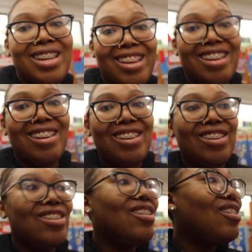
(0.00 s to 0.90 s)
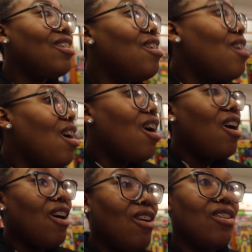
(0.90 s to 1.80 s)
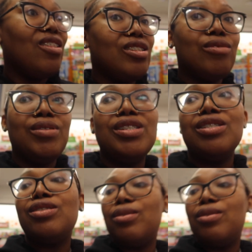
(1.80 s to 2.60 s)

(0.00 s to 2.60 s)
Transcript: Y'all, all the twins'